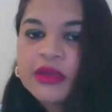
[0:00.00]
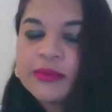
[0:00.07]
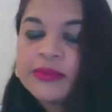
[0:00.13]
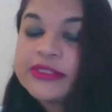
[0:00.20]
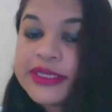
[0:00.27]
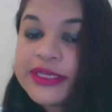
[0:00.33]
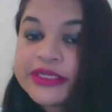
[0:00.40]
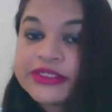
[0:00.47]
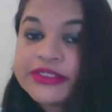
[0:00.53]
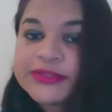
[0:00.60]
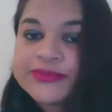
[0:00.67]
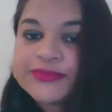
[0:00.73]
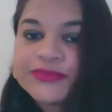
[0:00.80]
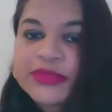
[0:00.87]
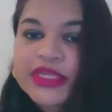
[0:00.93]

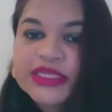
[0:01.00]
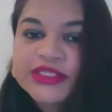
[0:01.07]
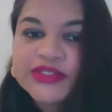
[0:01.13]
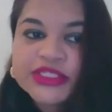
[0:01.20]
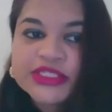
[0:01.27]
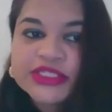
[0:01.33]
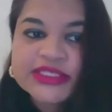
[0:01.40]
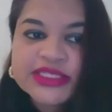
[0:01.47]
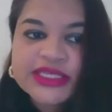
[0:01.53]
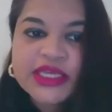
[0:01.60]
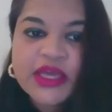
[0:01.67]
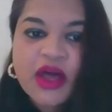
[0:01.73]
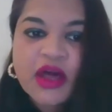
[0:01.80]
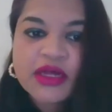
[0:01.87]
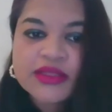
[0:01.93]
players. As you can
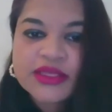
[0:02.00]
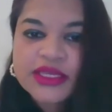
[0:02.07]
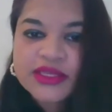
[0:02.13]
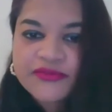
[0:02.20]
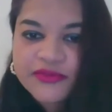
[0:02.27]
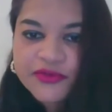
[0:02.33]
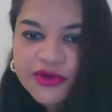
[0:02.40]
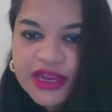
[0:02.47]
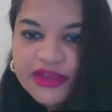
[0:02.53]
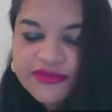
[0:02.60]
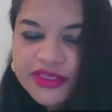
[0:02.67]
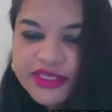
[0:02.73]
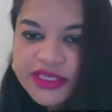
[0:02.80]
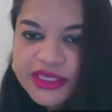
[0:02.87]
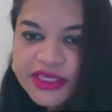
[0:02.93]
see on the
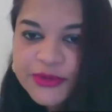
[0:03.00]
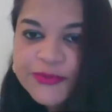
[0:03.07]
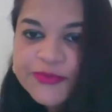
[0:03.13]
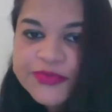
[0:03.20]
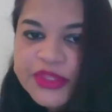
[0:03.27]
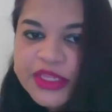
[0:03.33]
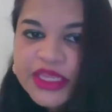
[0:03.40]
infographic here,